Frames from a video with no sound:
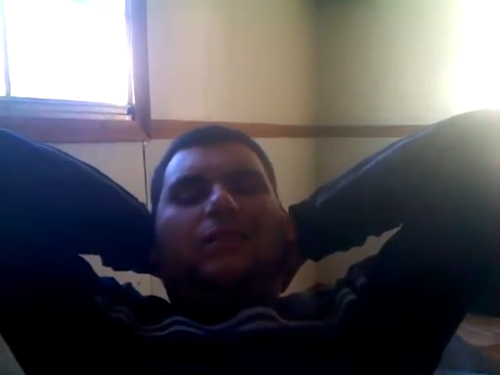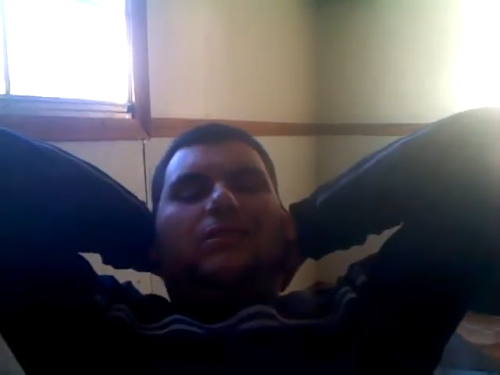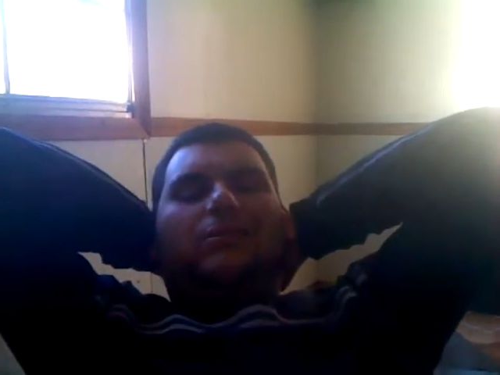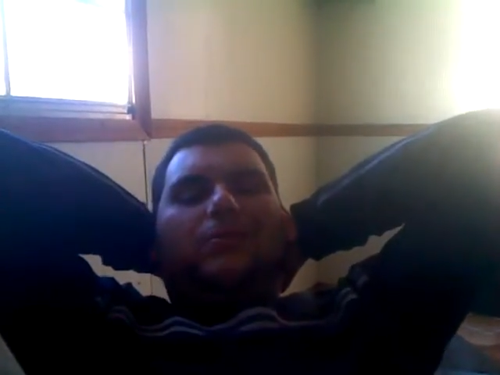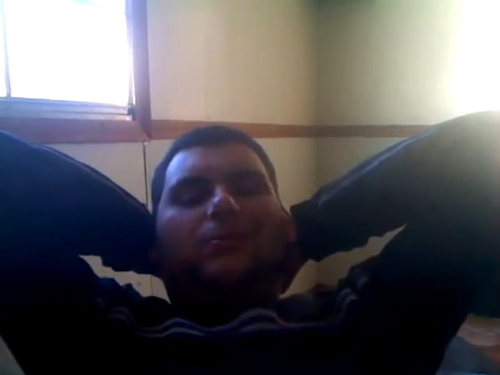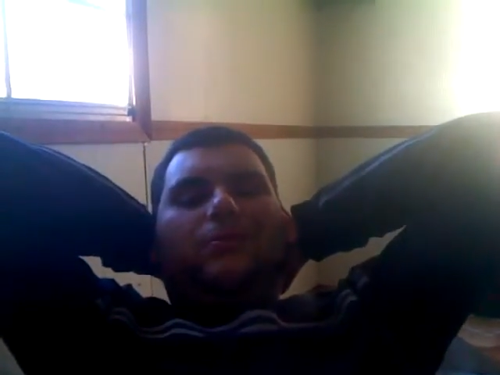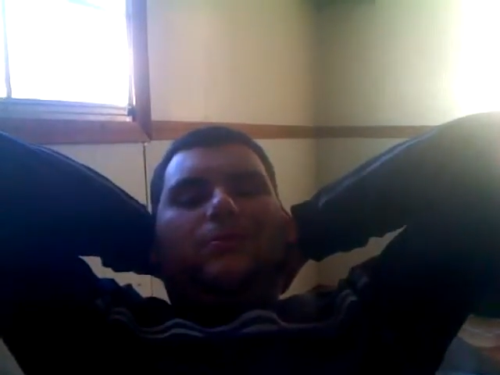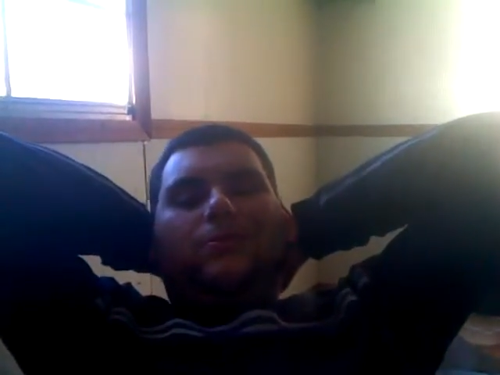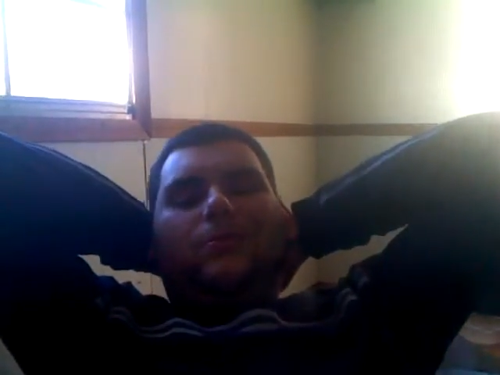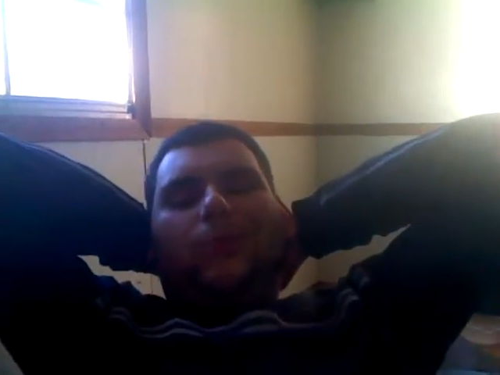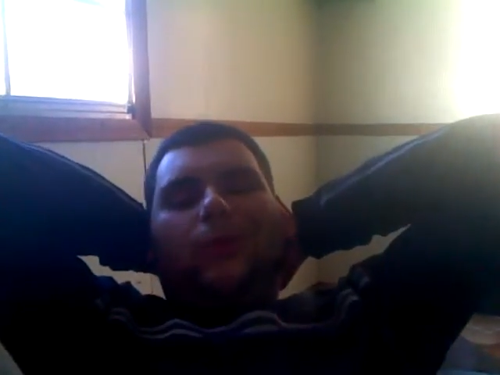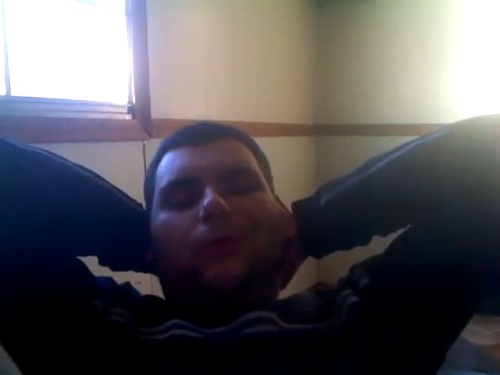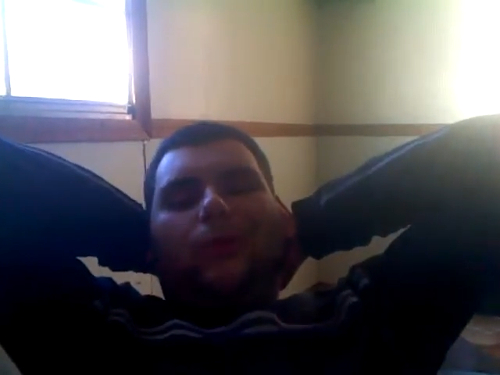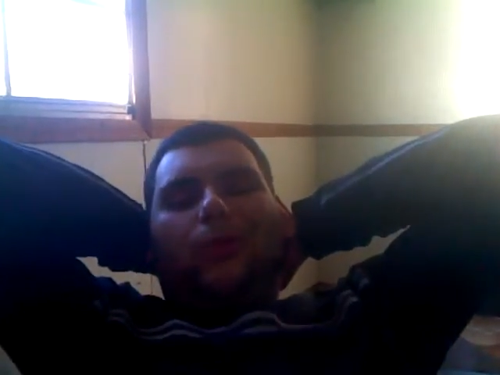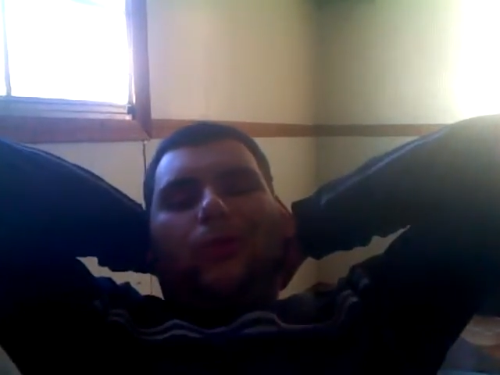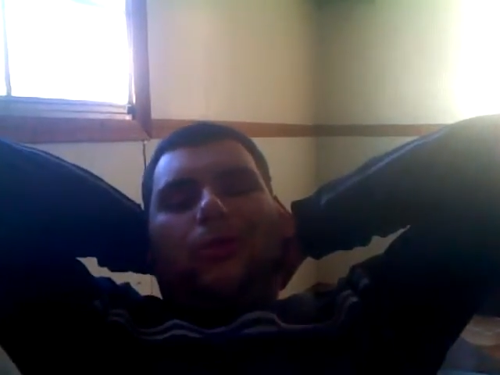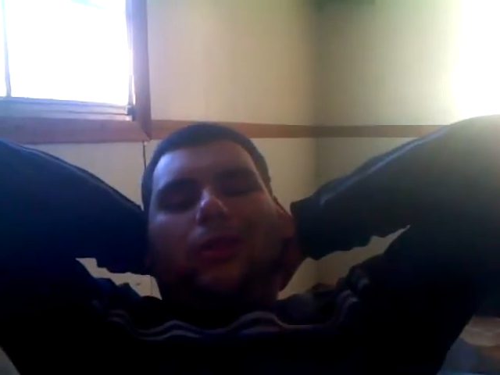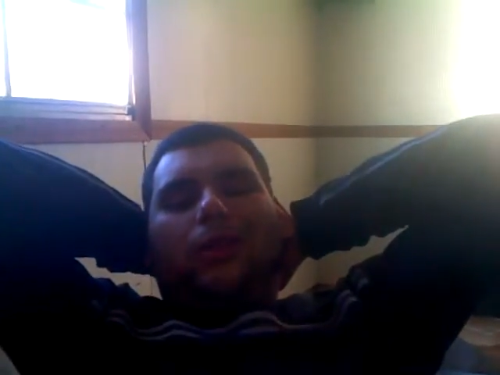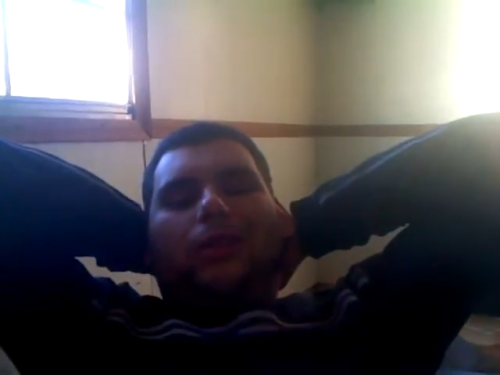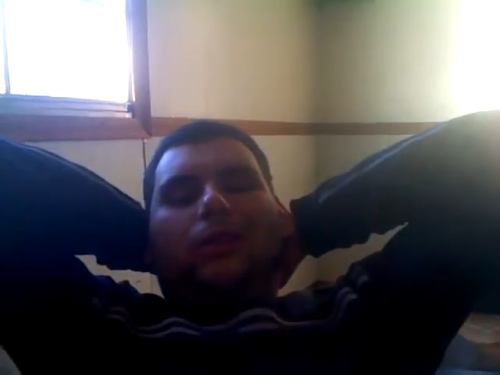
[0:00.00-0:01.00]
He's been
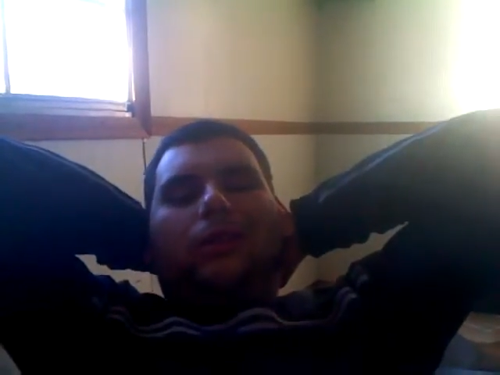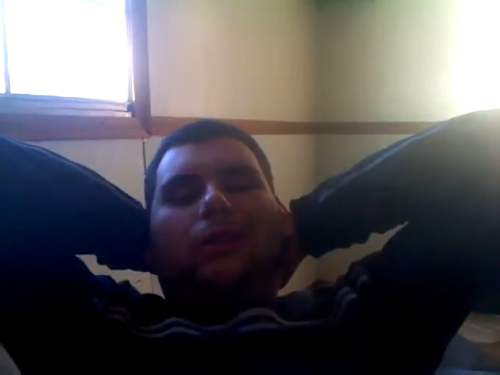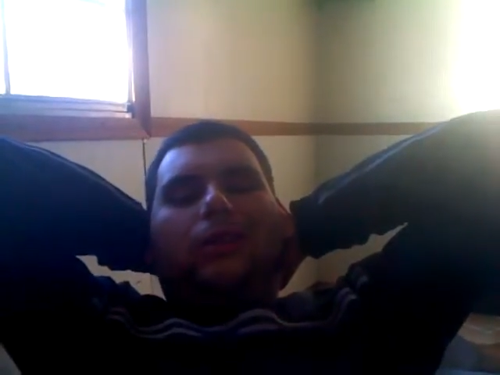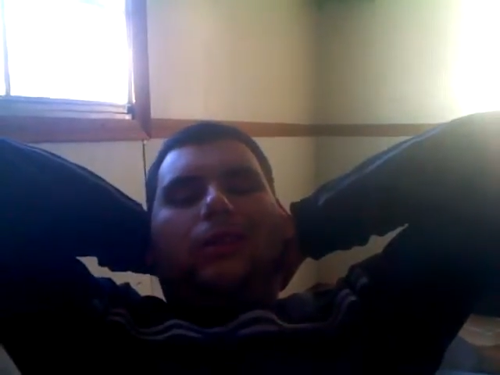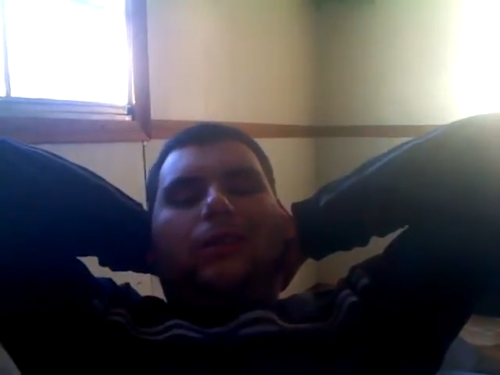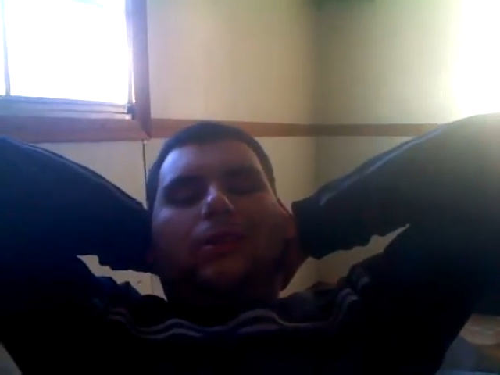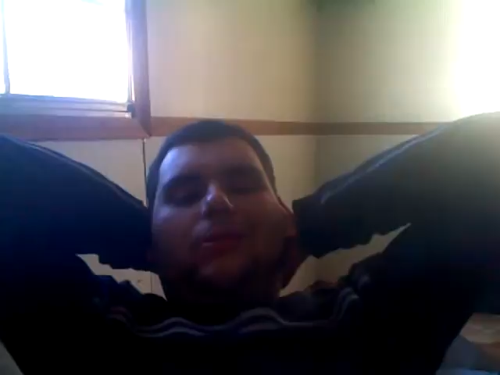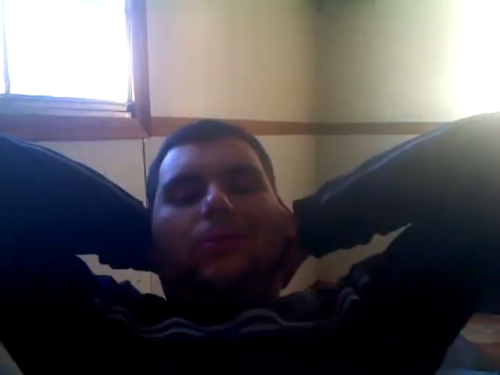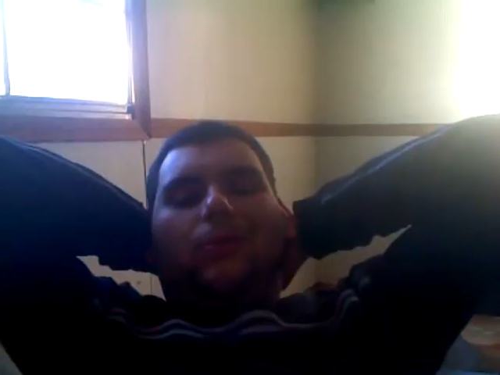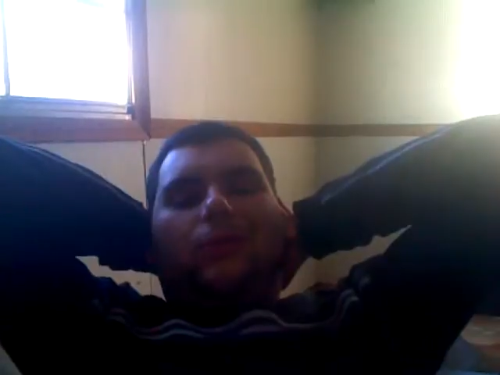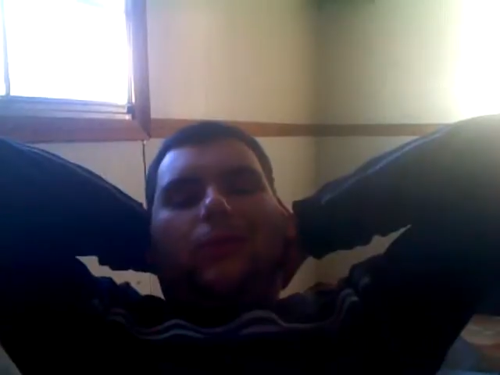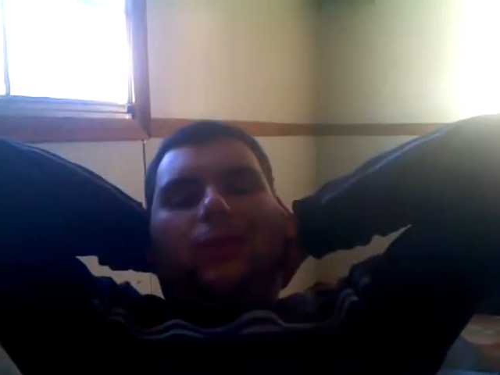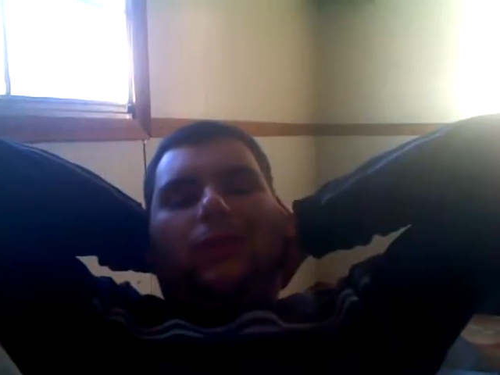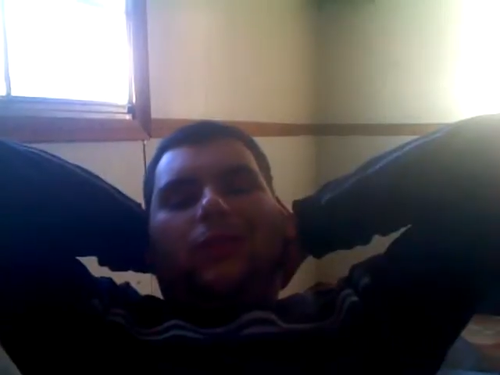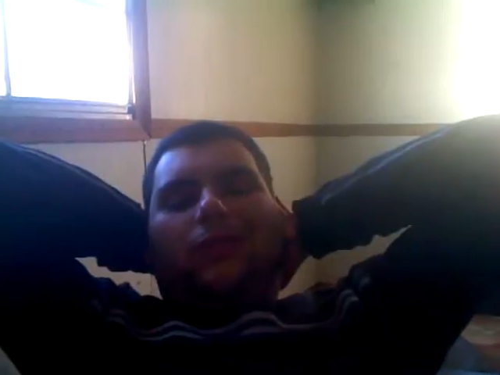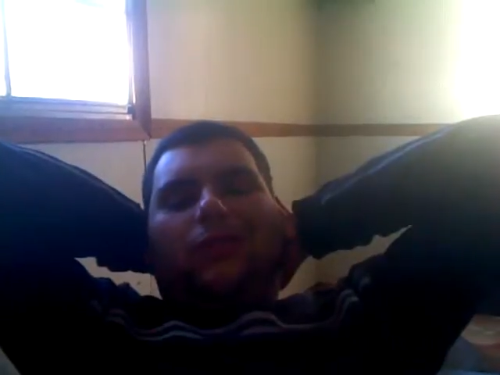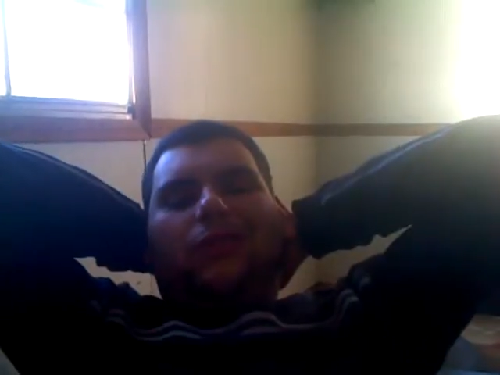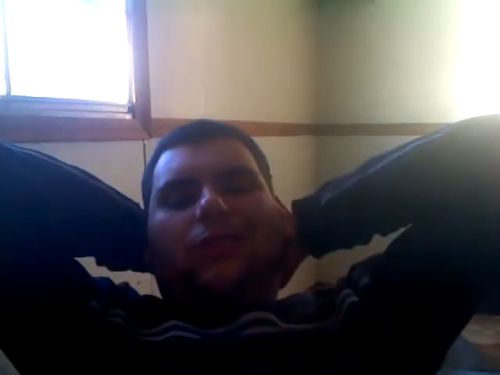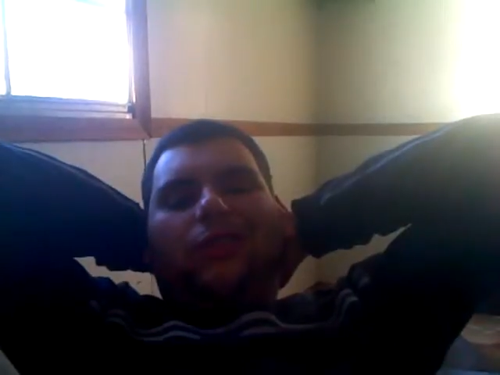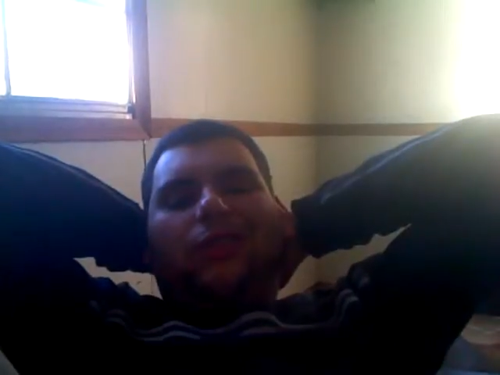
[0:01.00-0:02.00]
more Hill. He does more
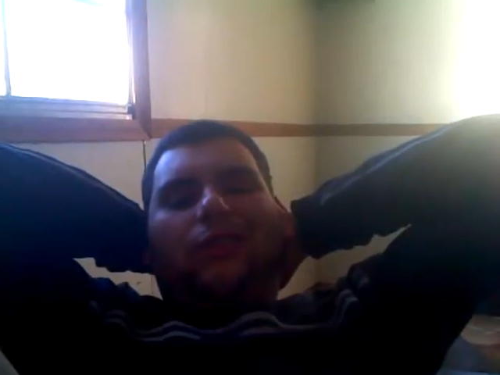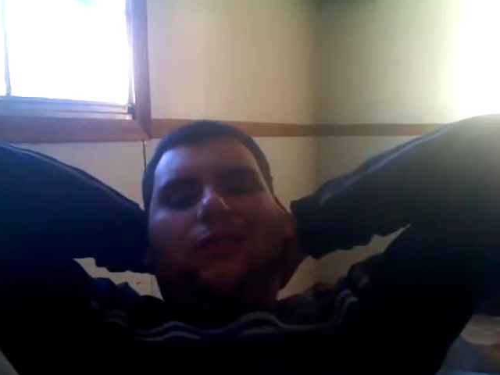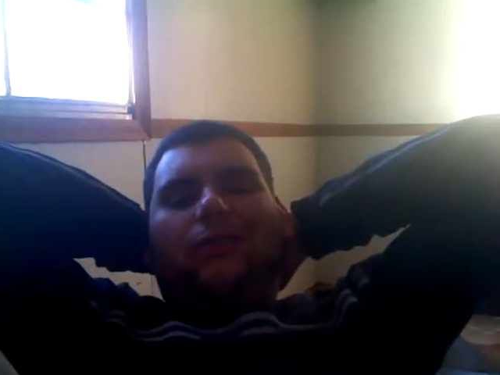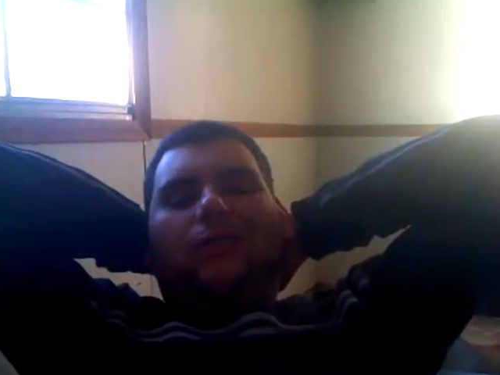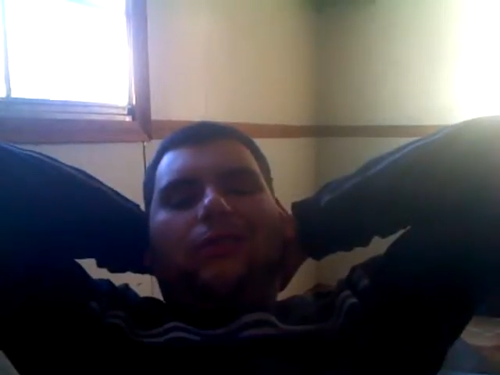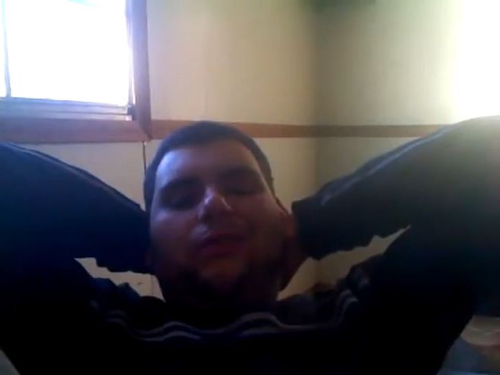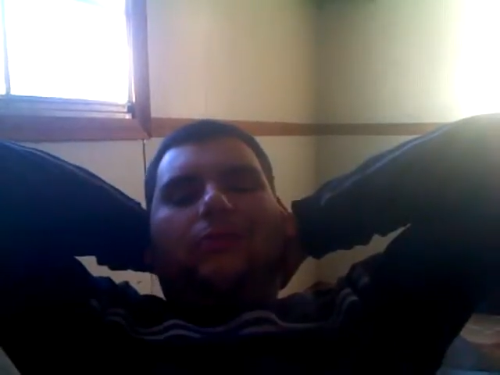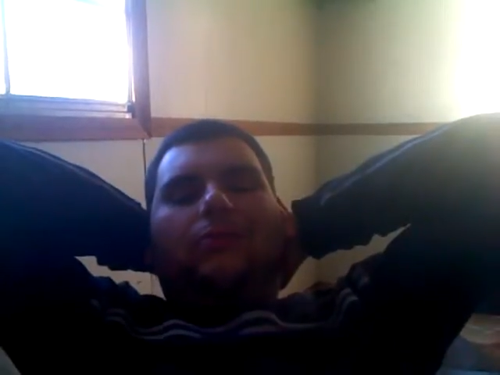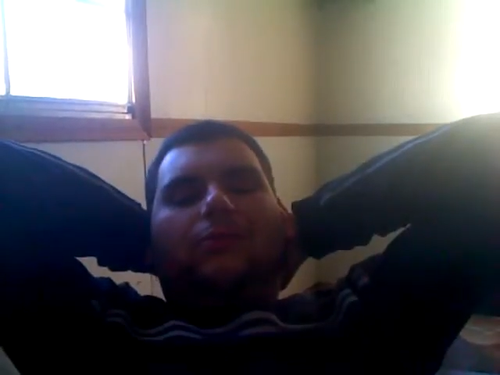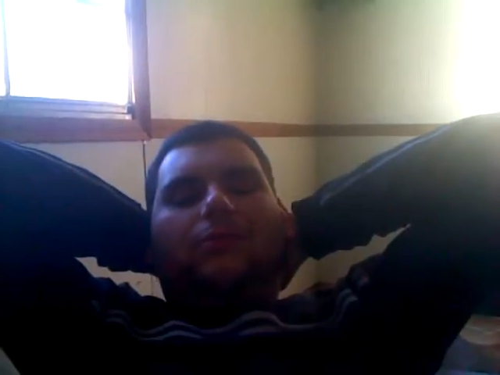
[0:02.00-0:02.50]
evil stuff. He